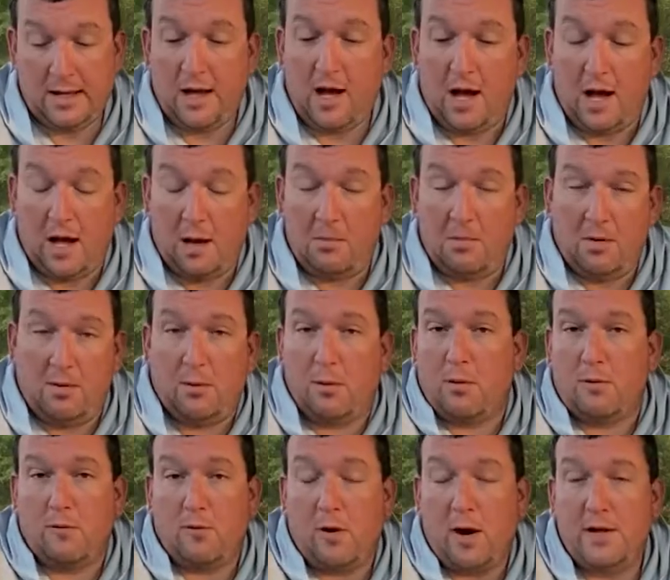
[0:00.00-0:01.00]
Uh, but
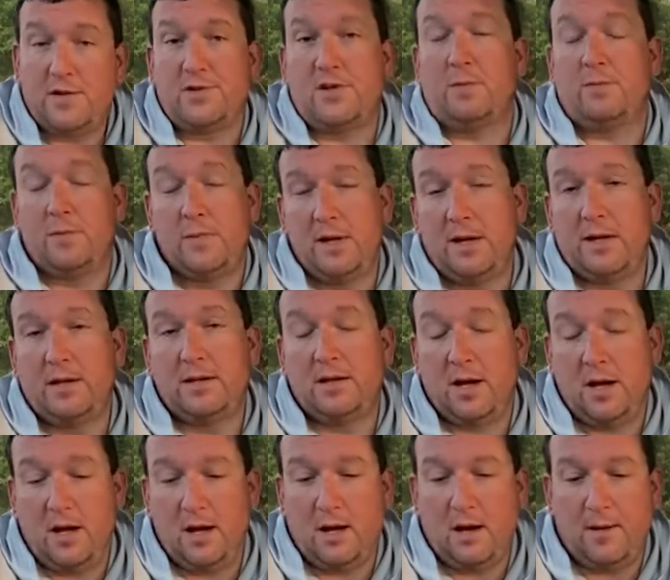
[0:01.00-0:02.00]
before I jump in,
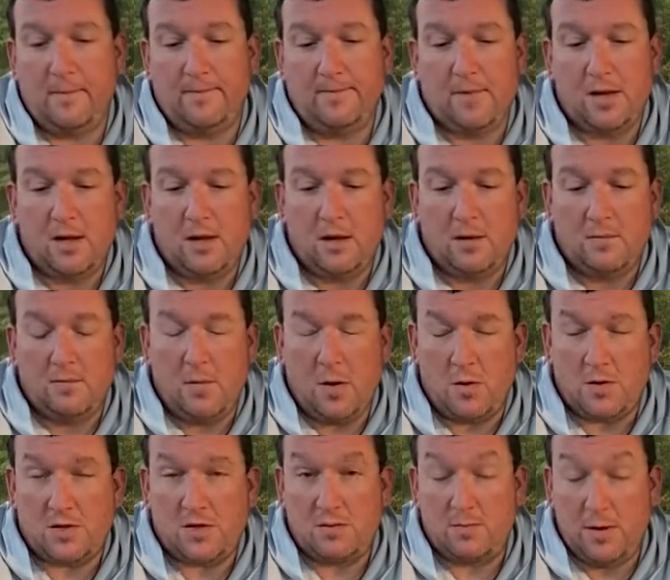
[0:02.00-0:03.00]
um,
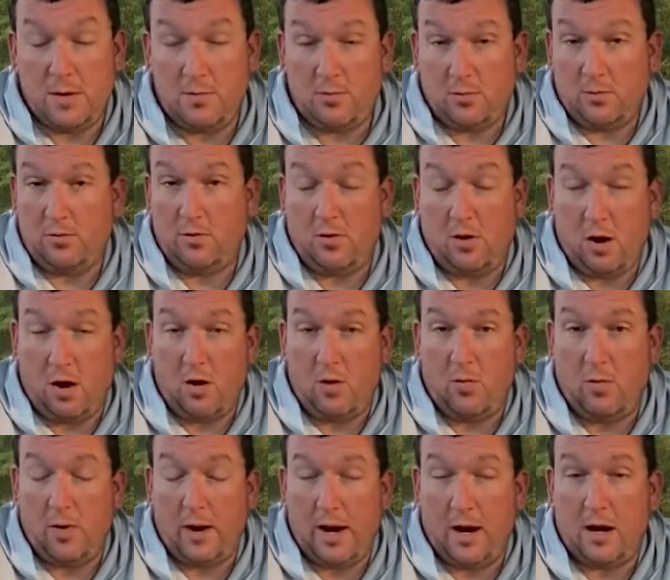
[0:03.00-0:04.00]
most people are
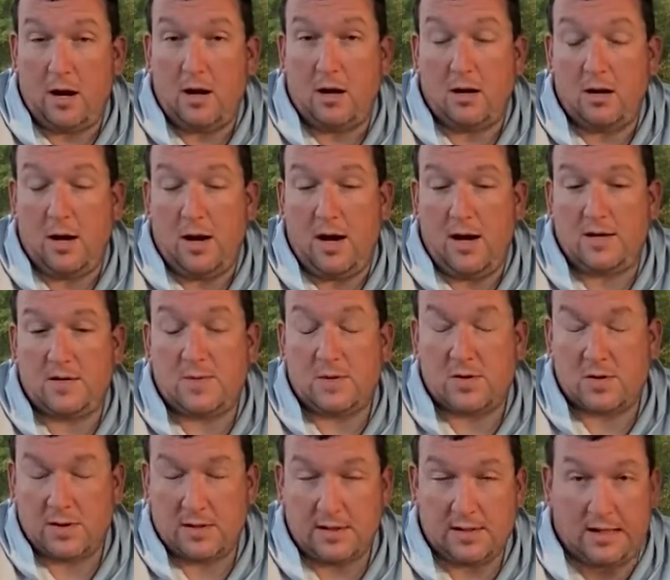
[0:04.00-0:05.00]
aware, uh,
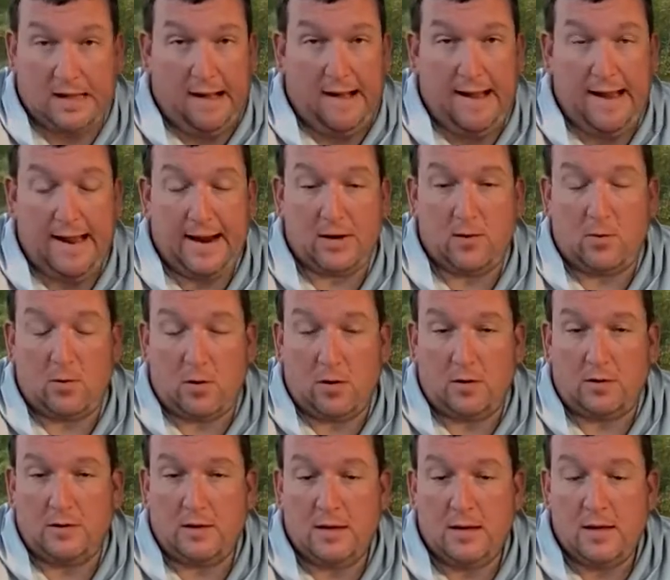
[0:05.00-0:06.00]
especially in the kayak
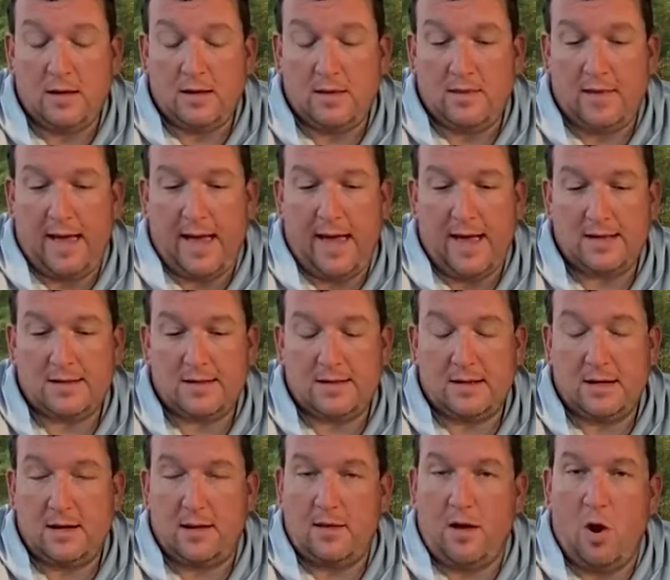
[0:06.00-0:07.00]
world, that
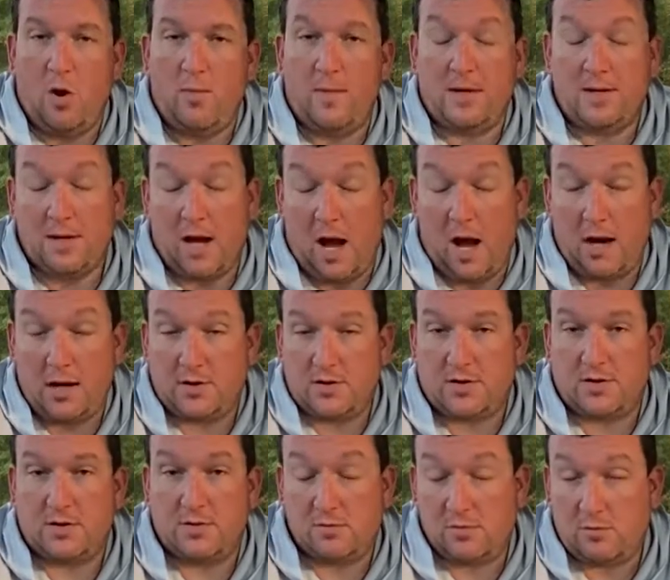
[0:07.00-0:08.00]
uh, the Hobie TOC
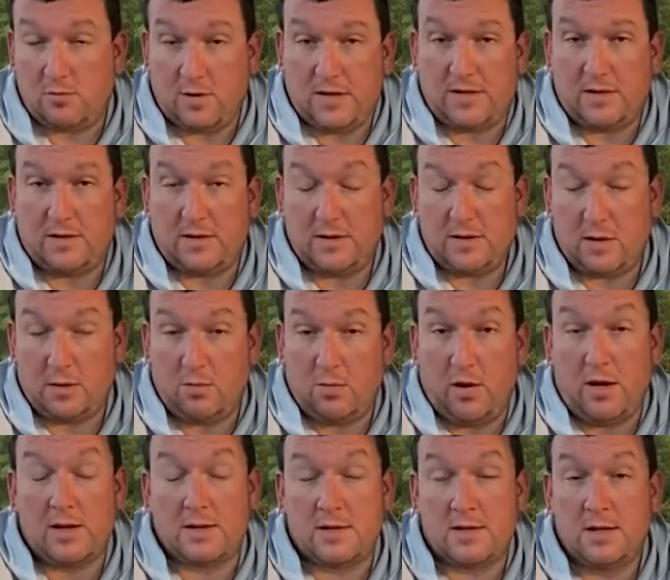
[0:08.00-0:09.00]
just recently took
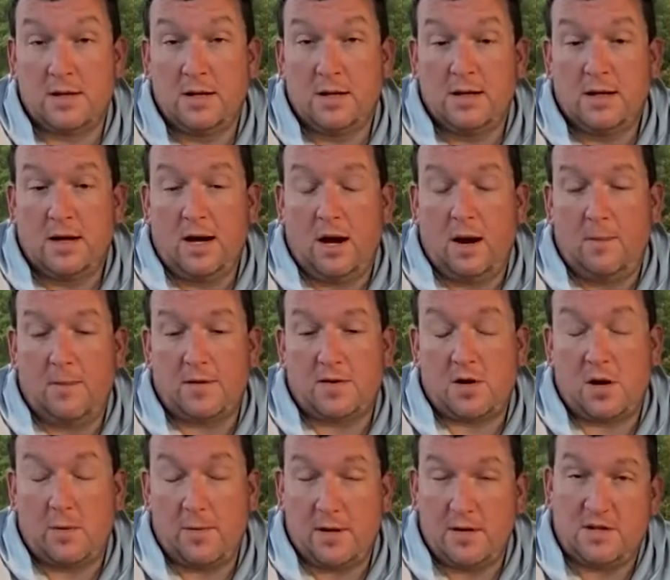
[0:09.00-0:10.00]
place. Um, the
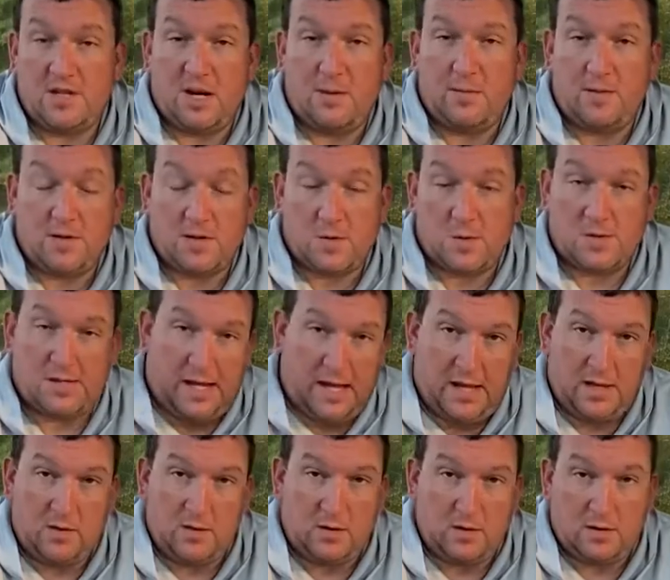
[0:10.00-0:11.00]
Tournament Champions was
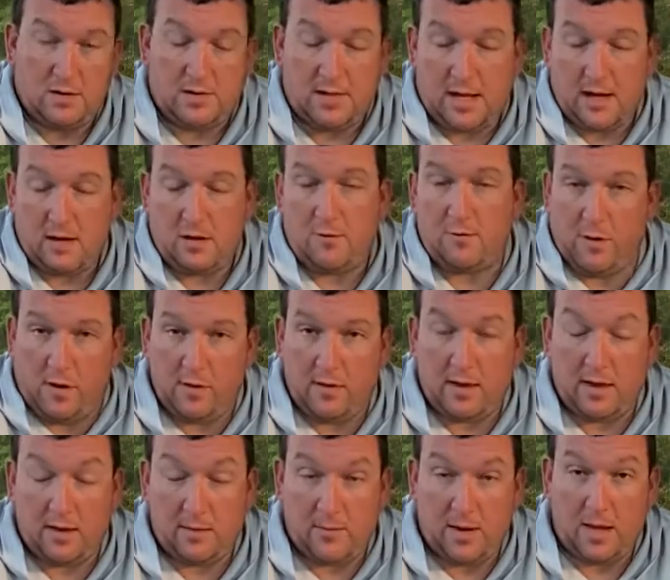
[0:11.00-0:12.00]
held down at Eufaula,
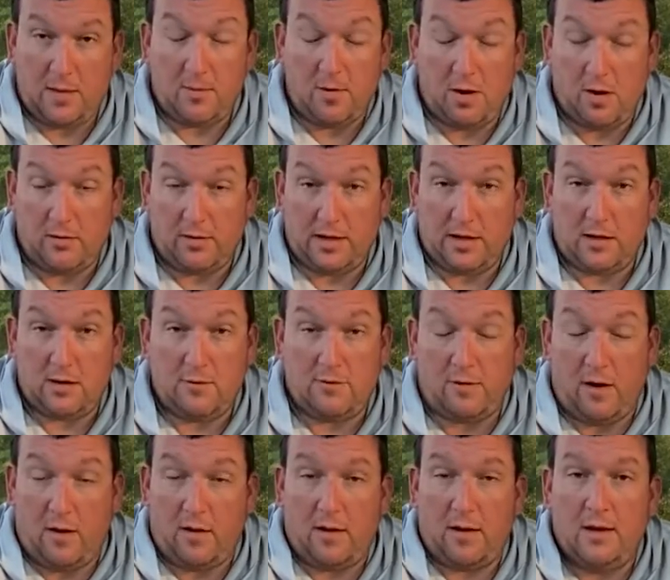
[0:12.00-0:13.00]
Alabama, on Lake
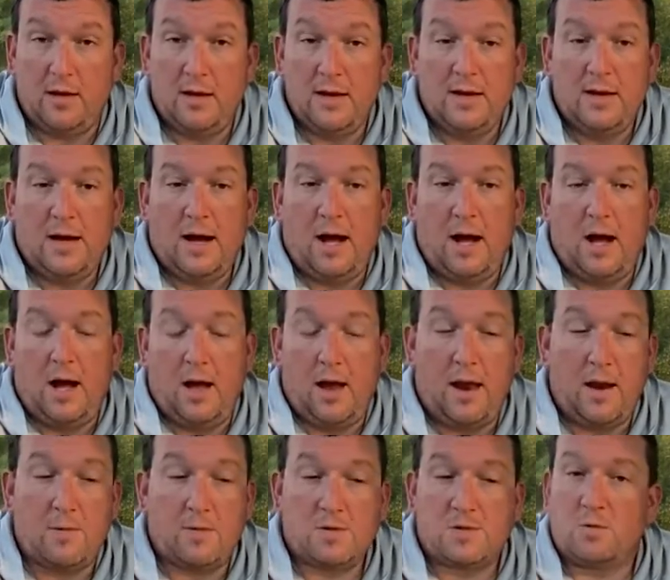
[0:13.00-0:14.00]
Eufaula, uh,
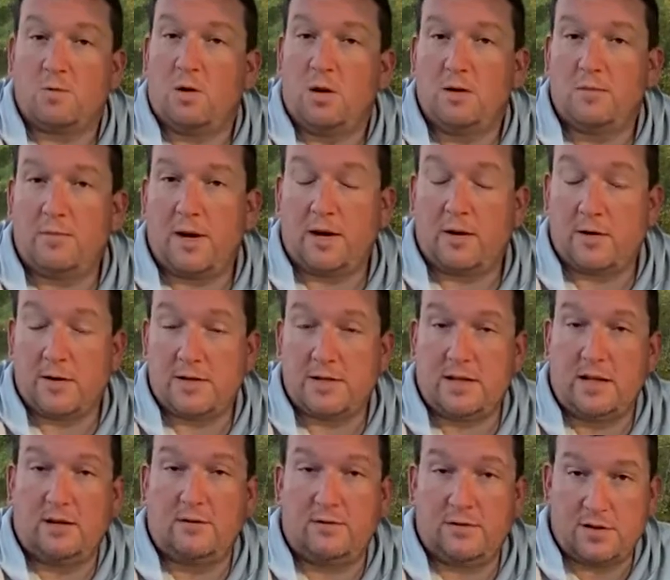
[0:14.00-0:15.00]
and it was won by
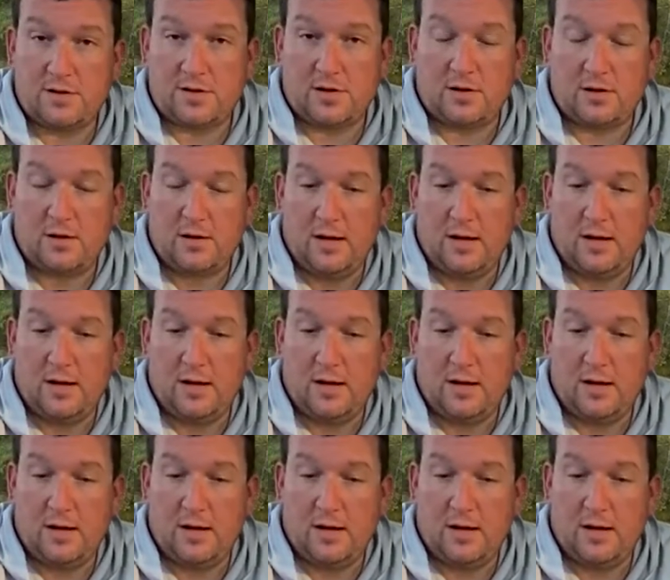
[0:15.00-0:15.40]
Kristine Fischer.